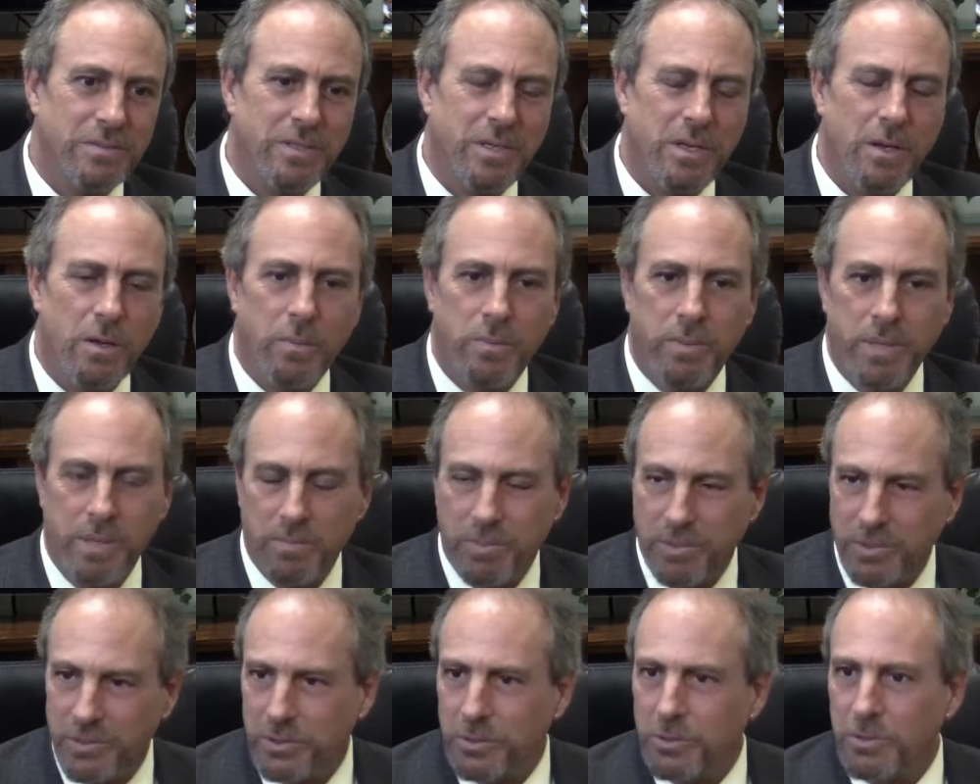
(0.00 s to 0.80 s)

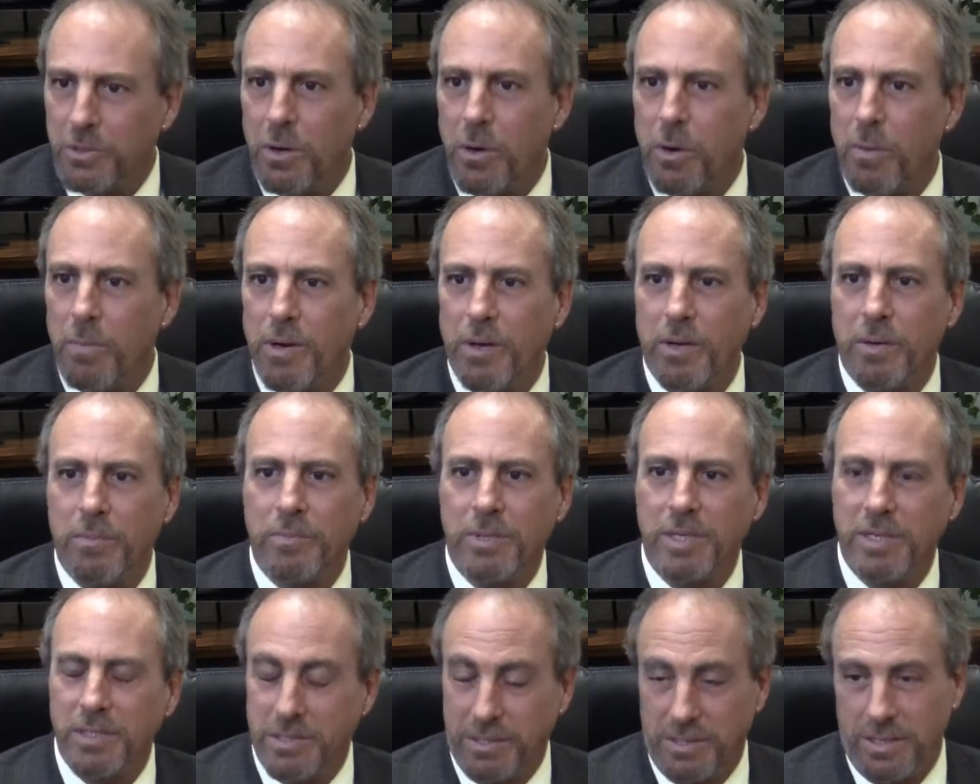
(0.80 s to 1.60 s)
People do know about
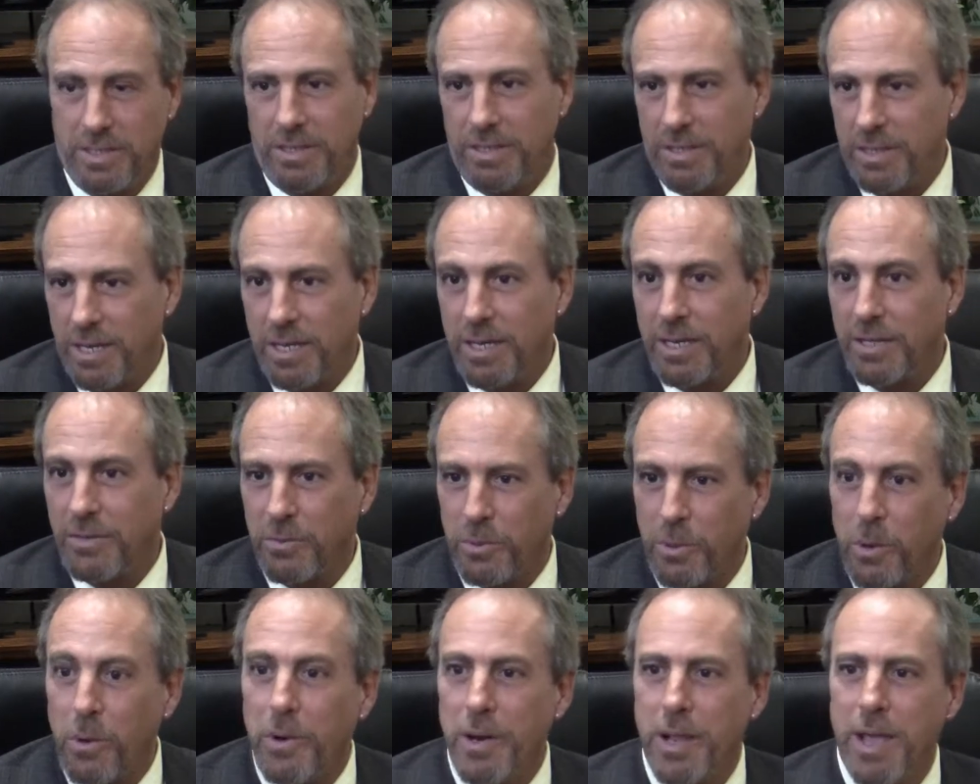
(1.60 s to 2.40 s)
them because they get
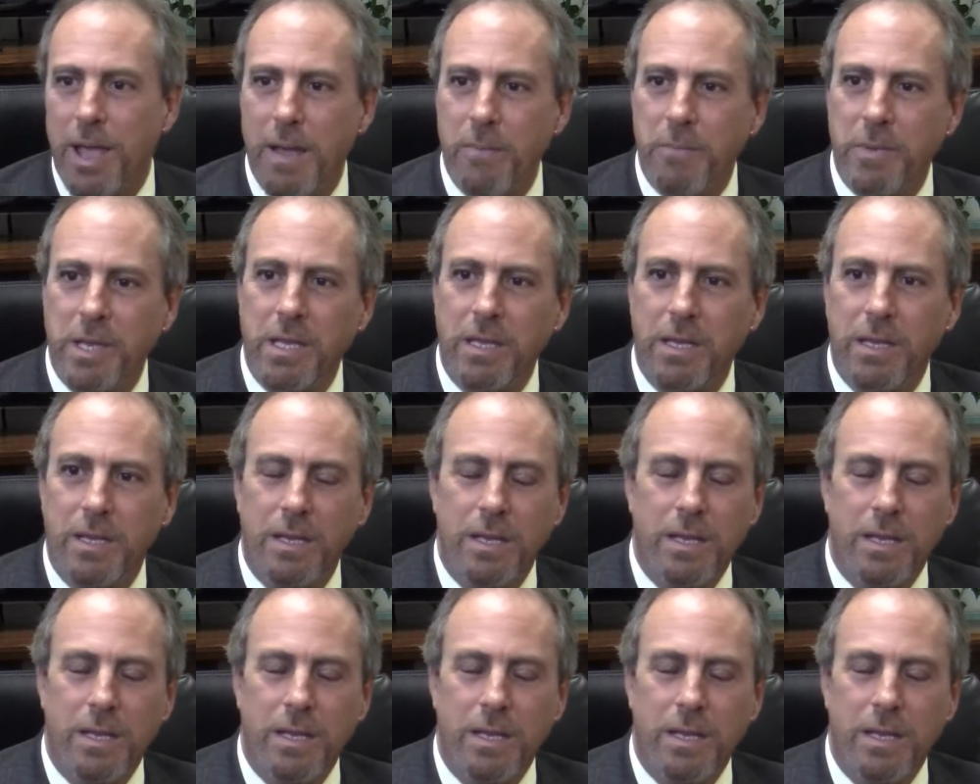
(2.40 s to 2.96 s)
thrown at me.